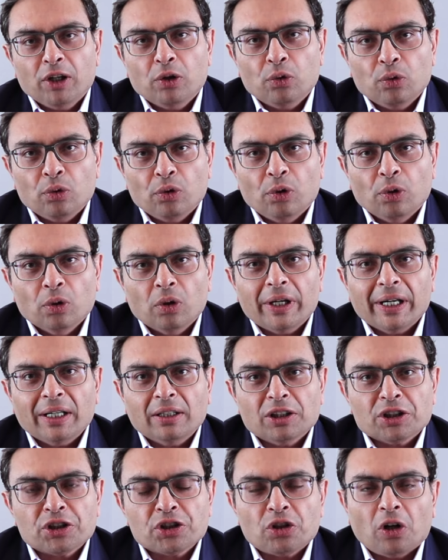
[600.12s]
look at
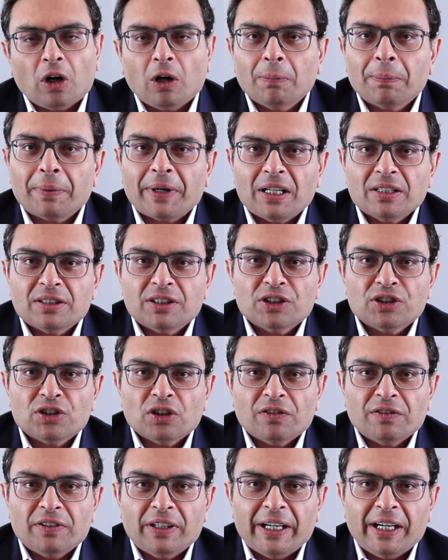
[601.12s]
the stock prices
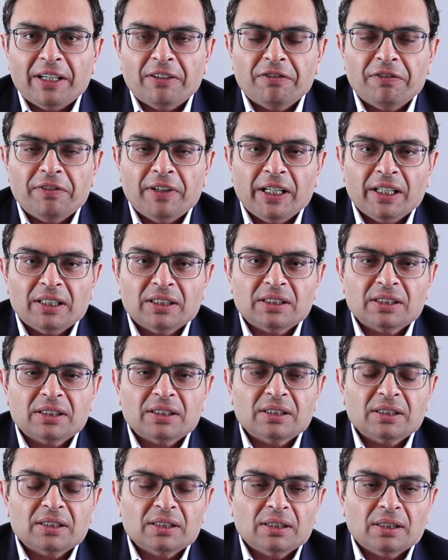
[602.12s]
of
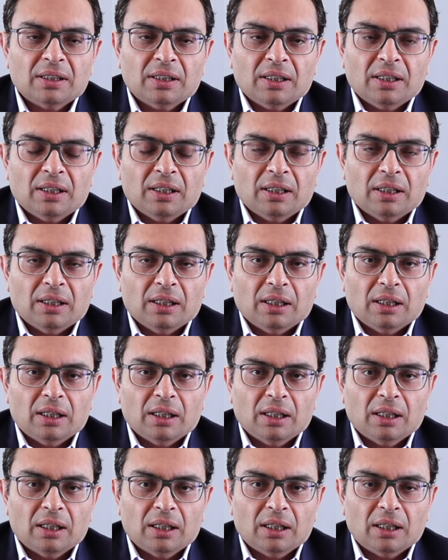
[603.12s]
Netflix,
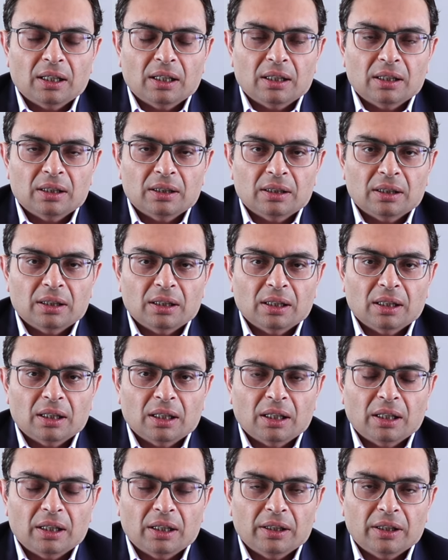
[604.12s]
uh,
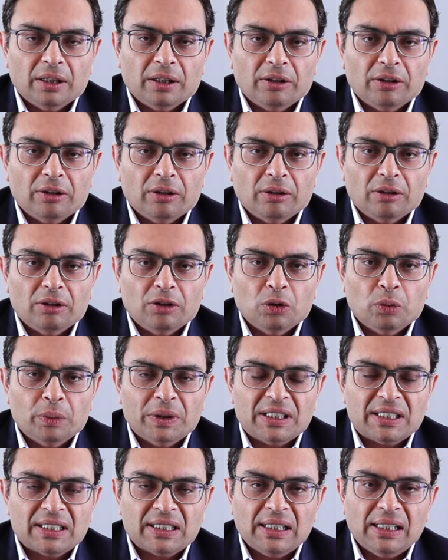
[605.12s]
uh, you
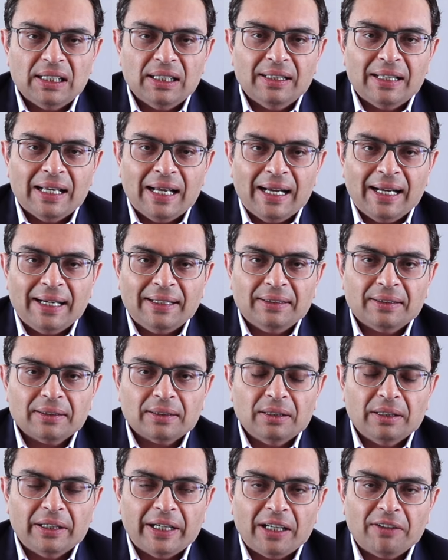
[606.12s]
will see that
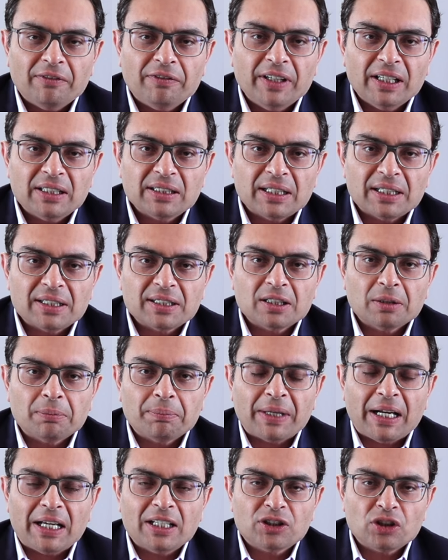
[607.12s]
Netflix has
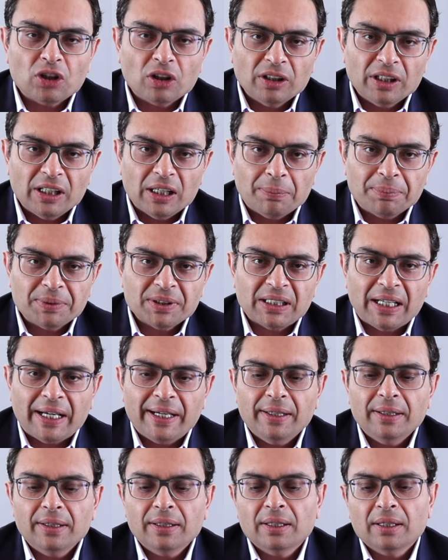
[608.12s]
surprised on the
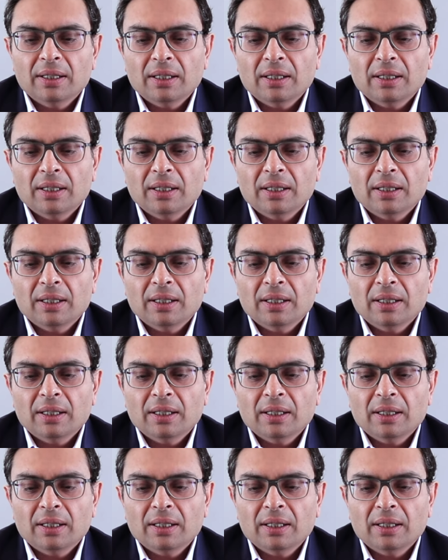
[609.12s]
upside.